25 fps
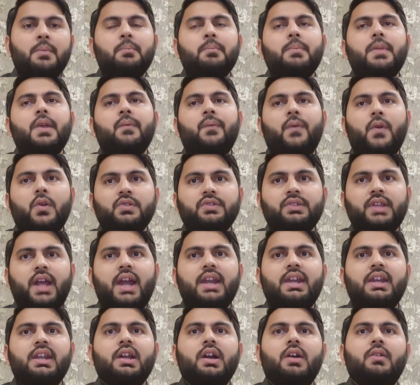Before
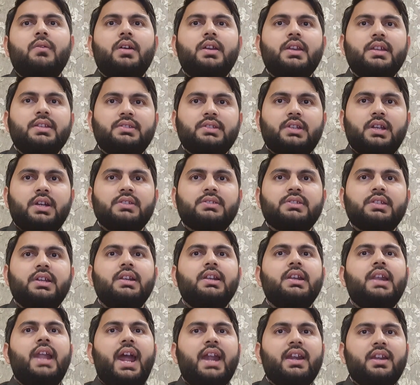starting our
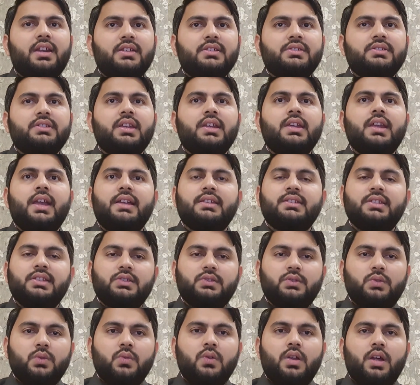discussion, let us think as a
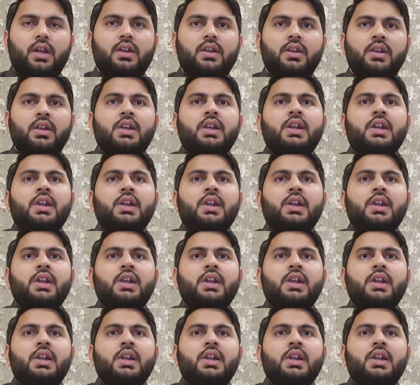student.